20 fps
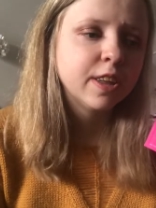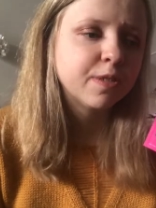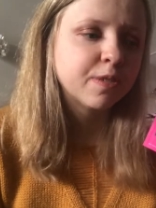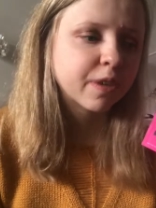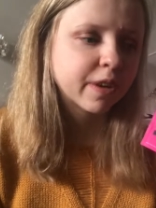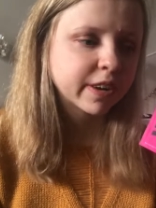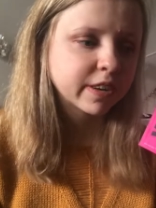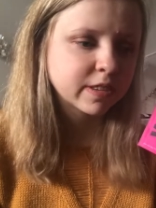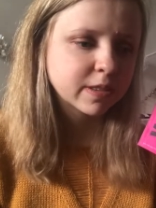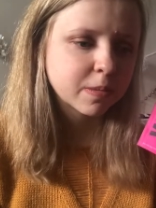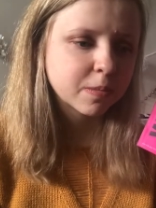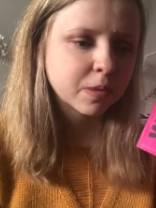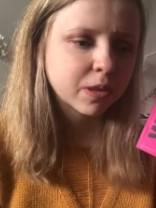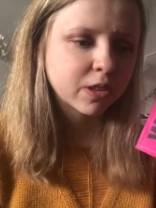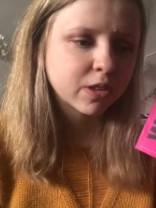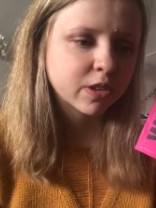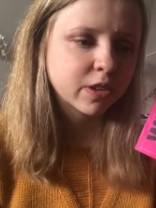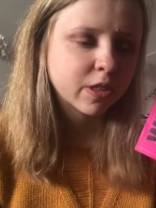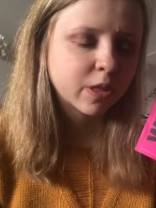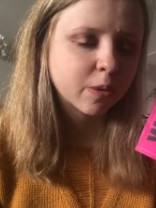very similar
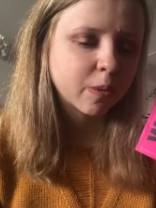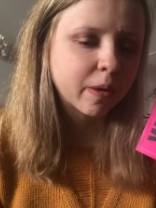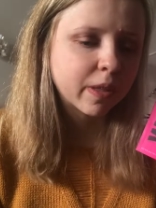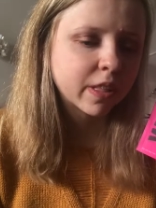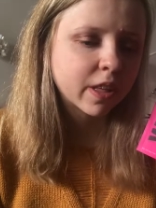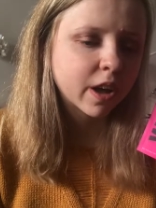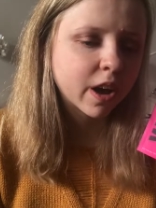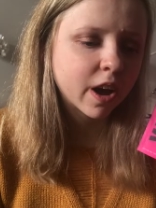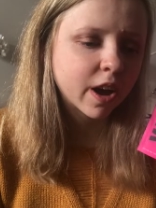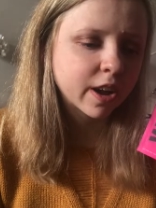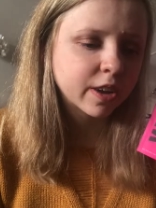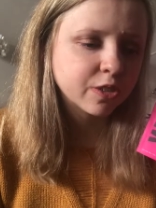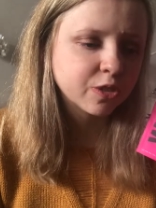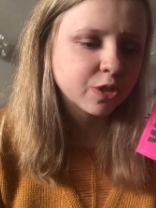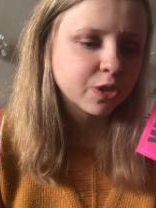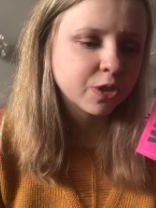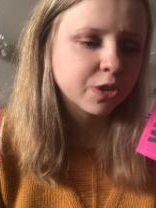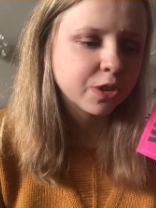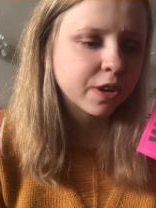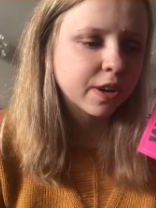to the way that I
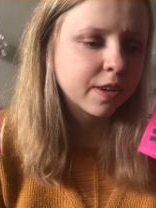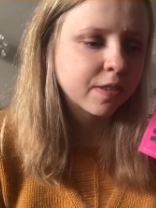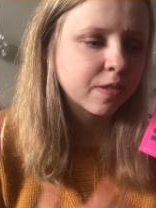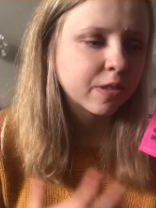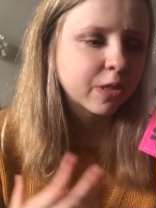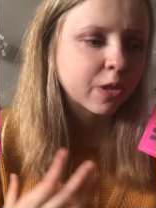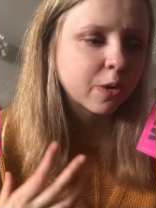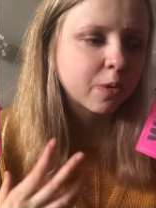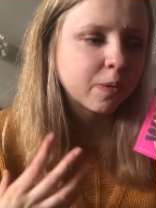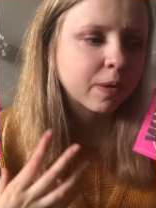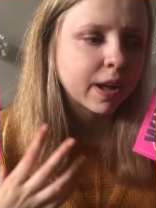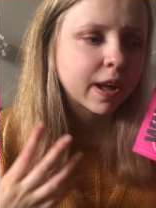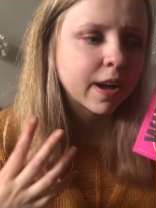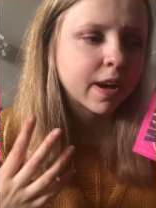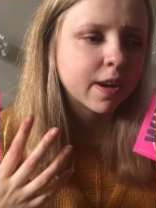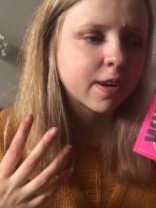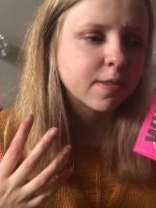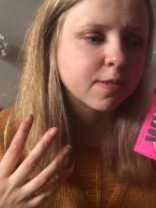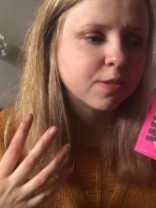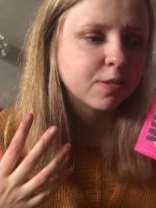do, even though we
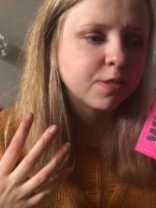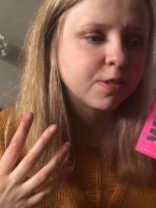have